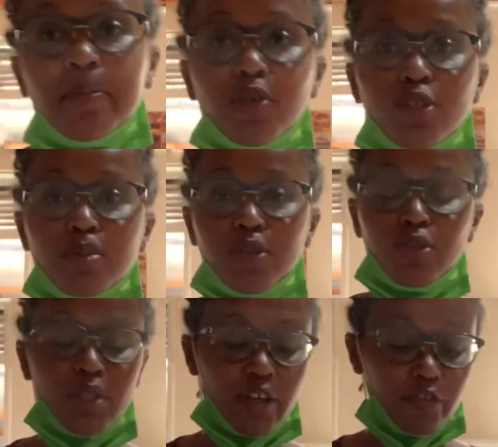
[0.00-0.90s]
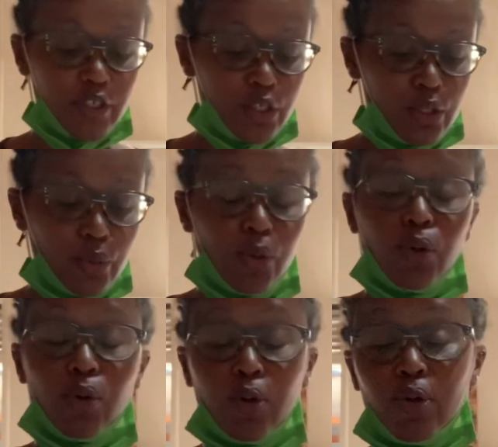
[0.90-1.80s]
going to be doing a video
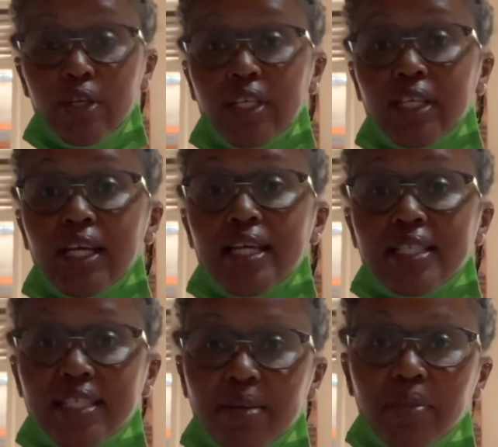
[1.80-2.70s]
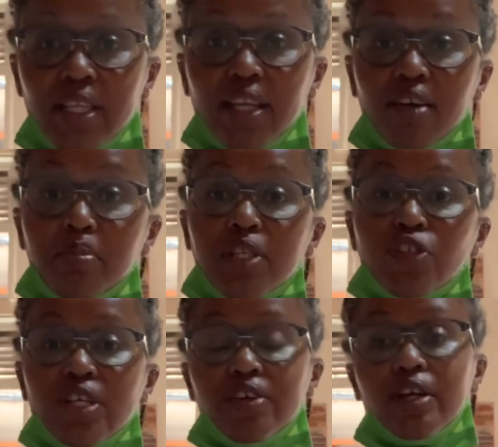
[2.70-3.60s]
on something that I've been
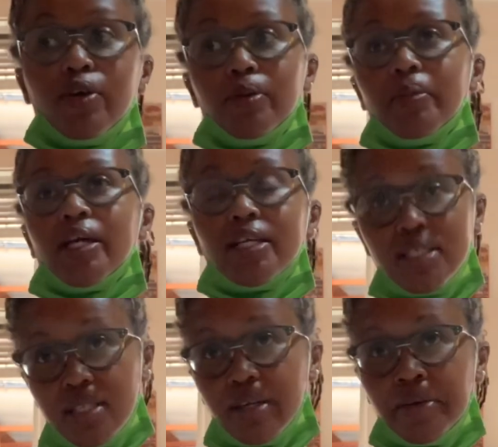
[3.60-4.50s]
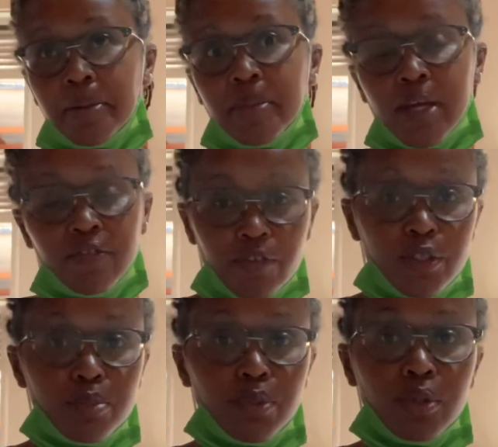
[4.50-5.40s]
sharing on my Instagram and
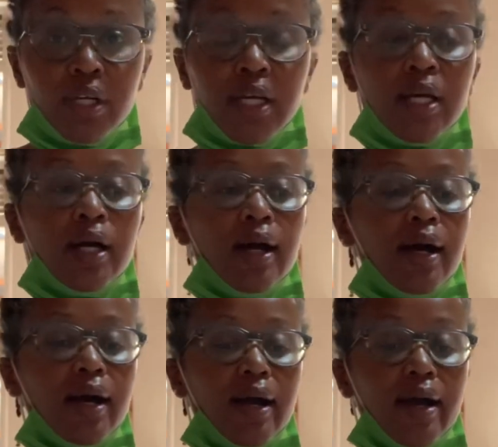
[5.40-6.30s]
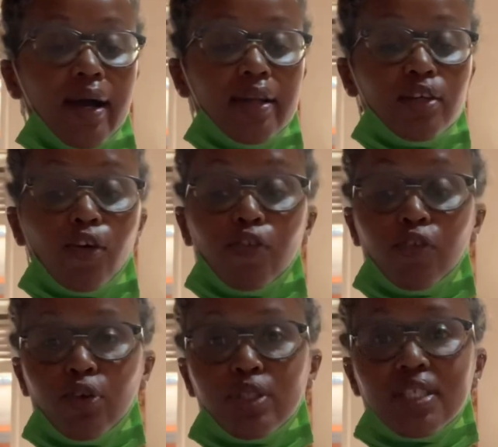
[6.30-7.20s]
Facebook, and of
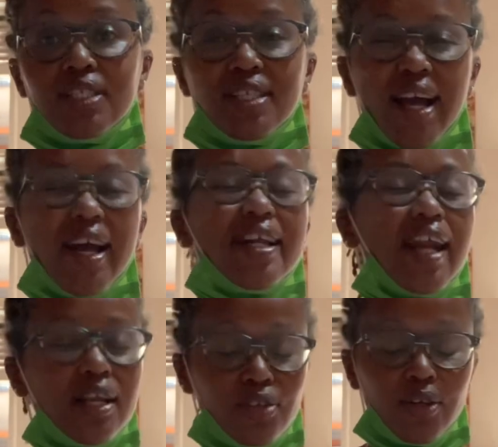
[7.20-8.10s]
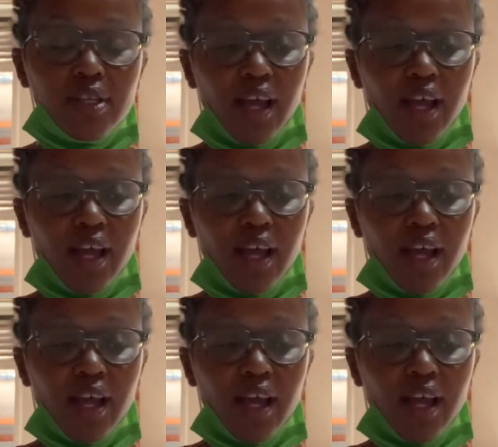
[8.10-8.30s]
course it's a rant on